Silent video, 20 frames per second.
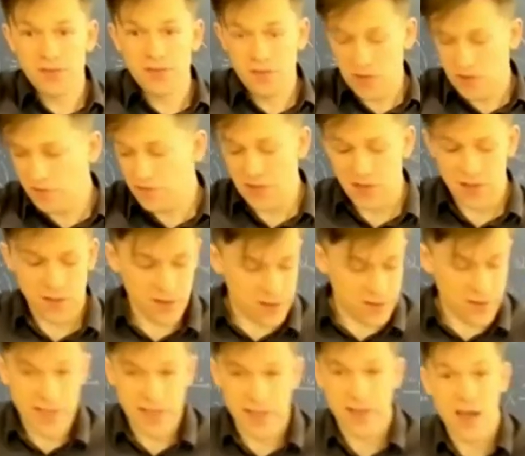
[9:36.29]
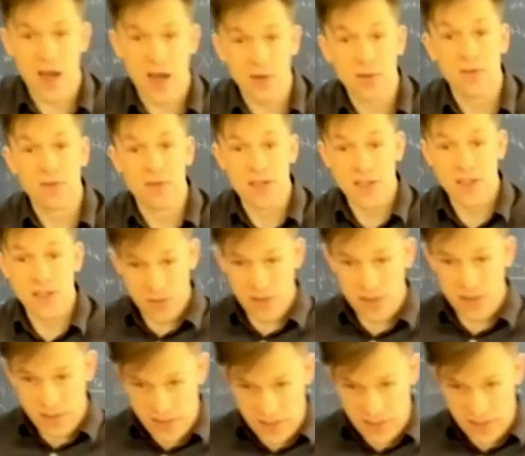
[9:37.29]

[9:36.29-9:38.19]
For, for a great account of this, you can